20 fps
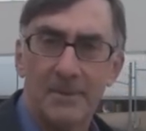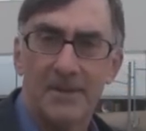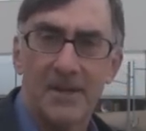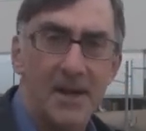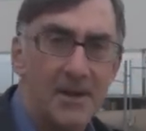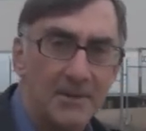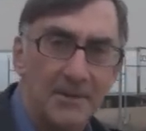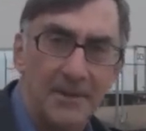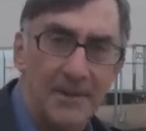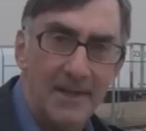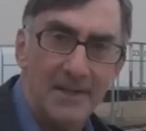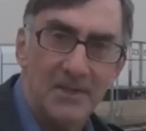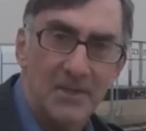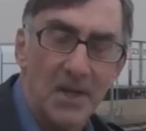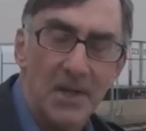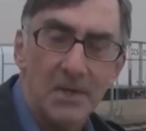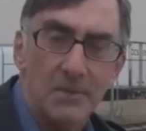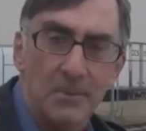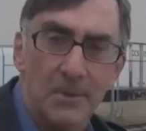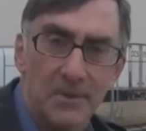particularly
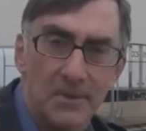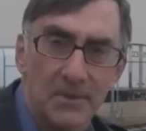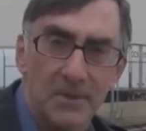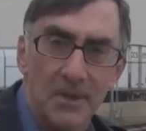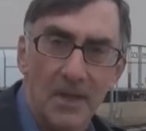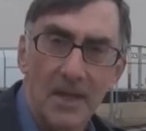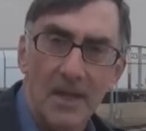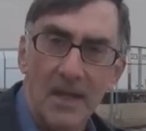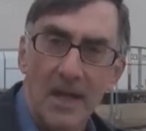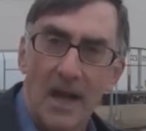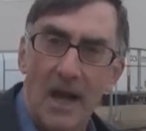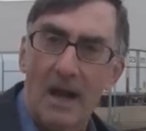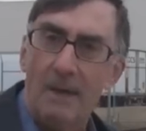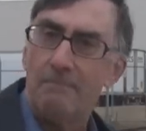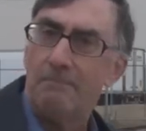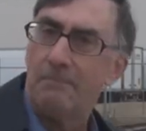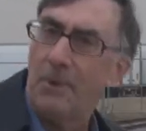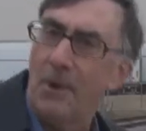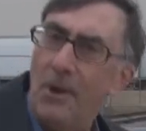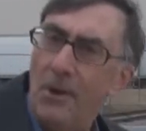insidious, a
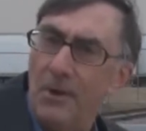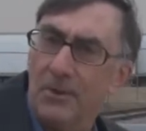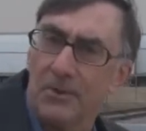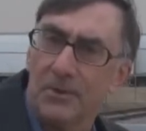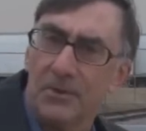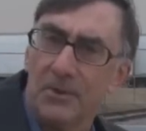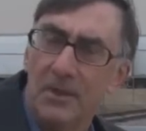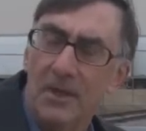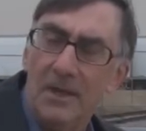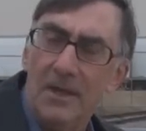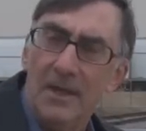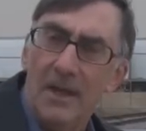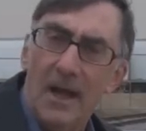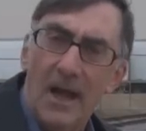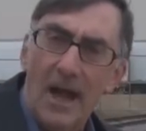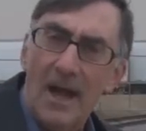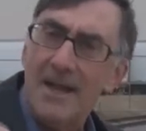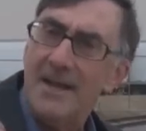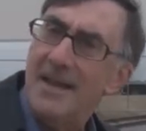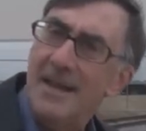purse,
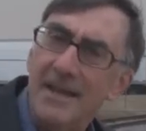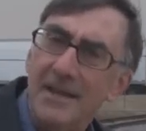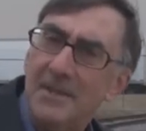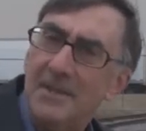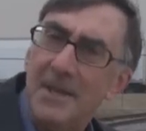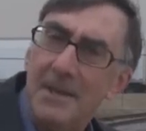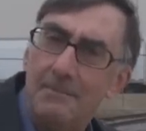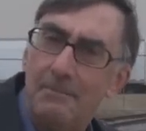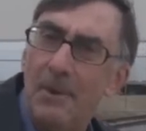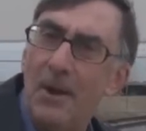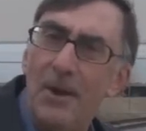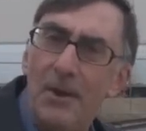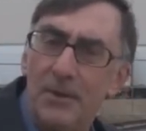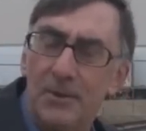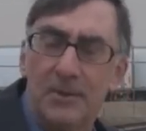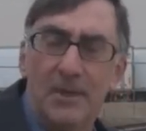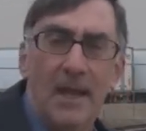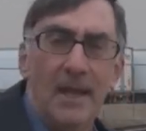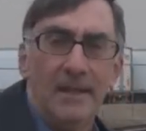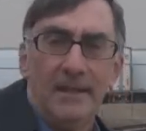an innocent
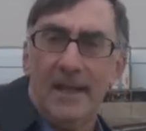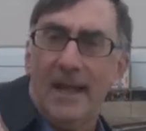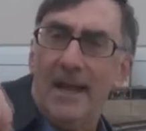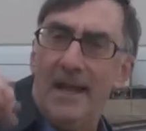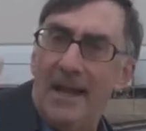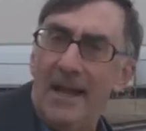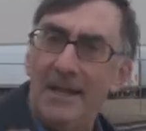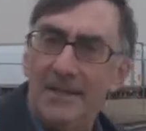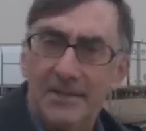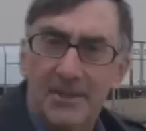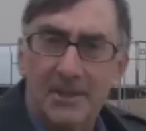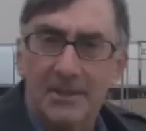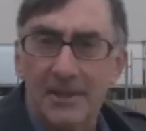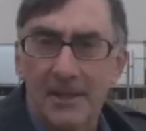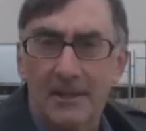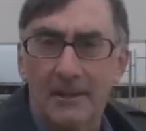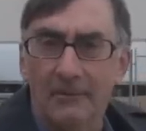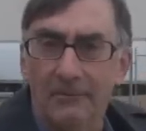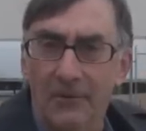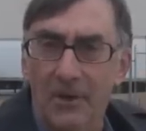purse that
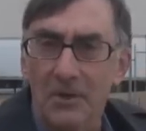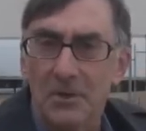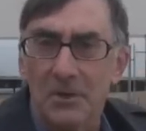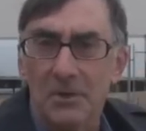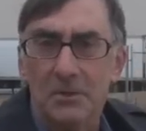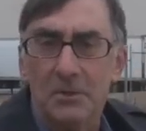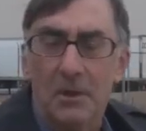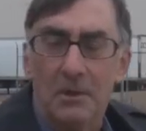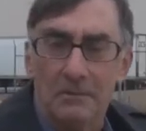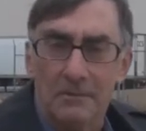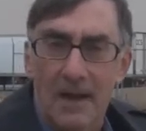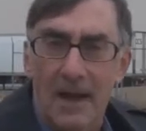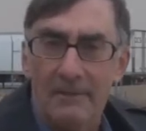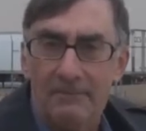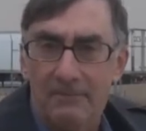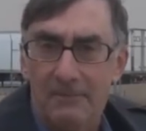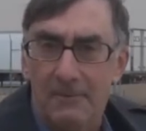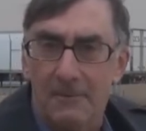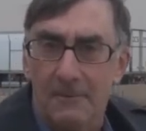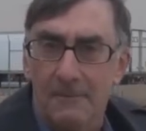instantly converts into a
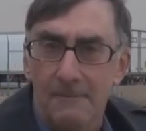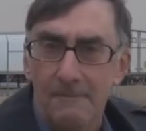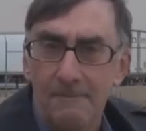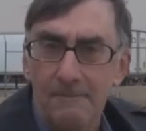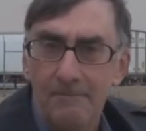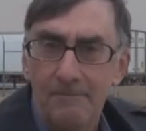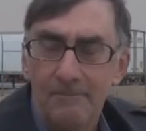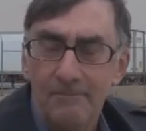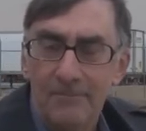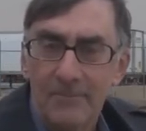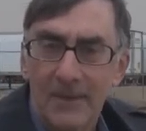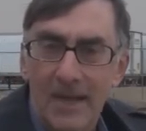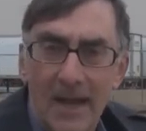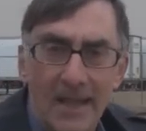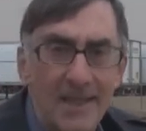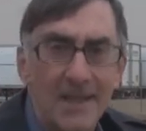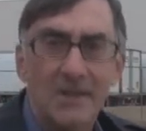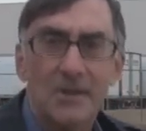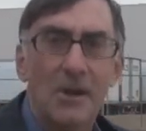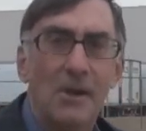rifle.
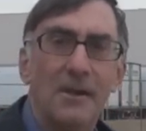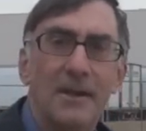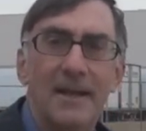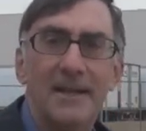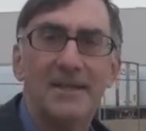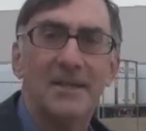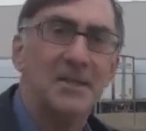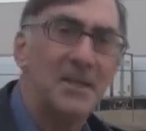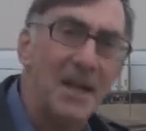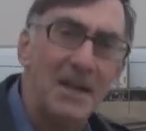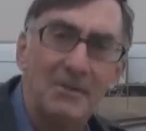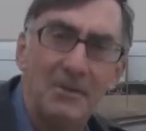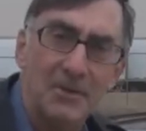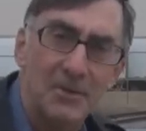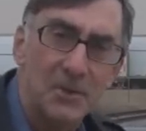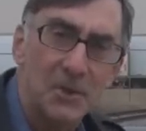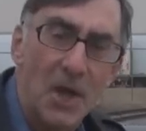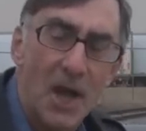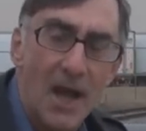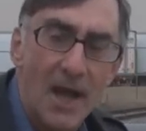And they're calling it secret
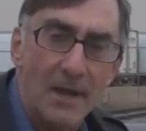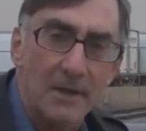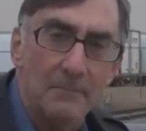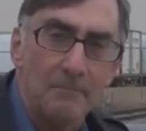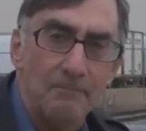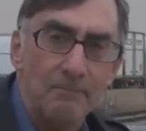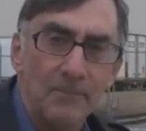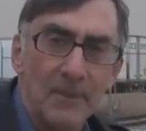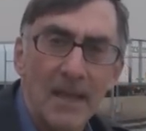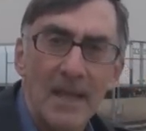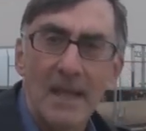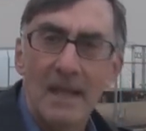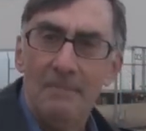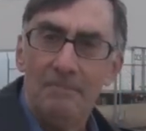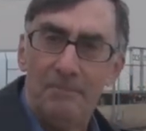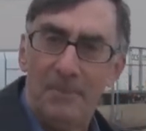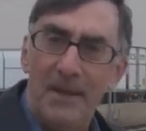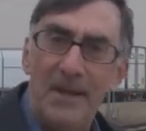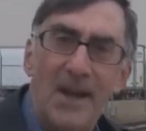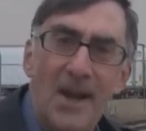shot.
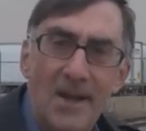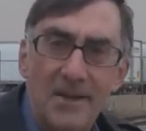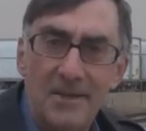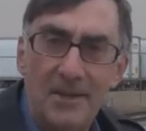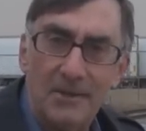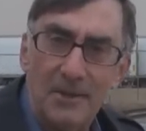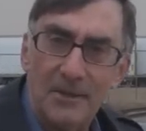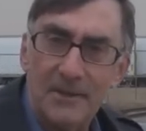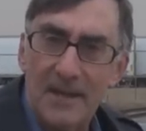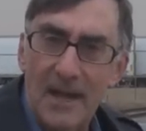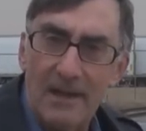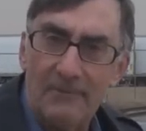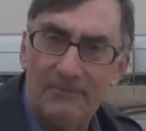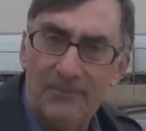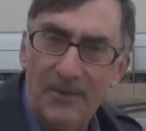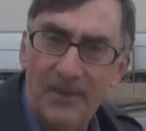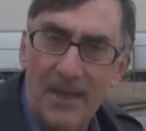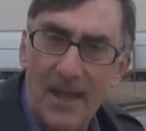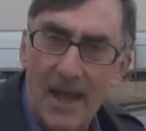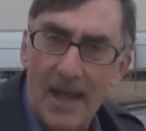Be on the lookout
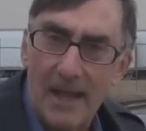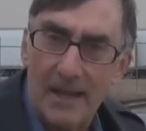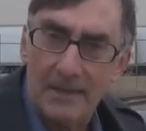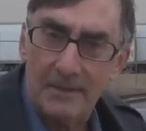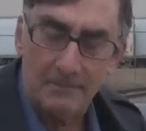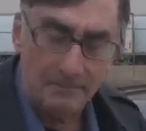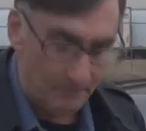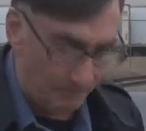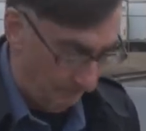for that.